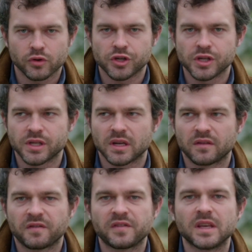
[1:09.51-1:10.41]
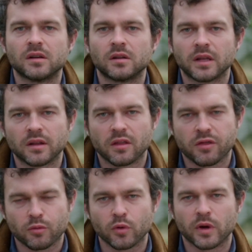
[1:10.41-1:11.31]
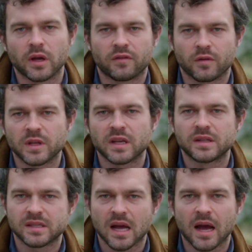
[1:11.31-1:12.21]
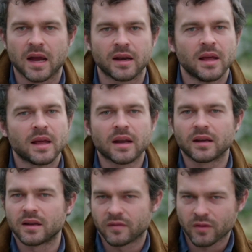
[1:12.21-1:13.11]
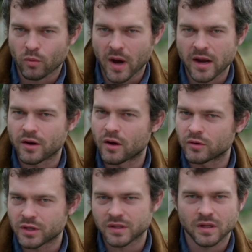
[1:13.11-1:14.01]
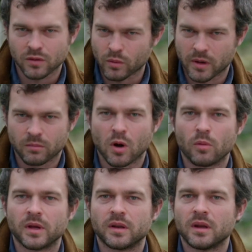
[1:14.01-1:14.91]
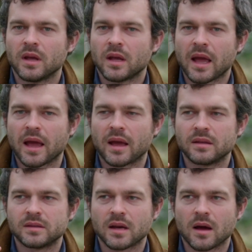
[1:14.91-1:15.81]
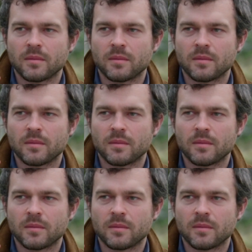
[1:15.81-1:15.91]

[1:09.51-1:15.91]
She can feel it through it from the inside and give the right note just at the right moment, and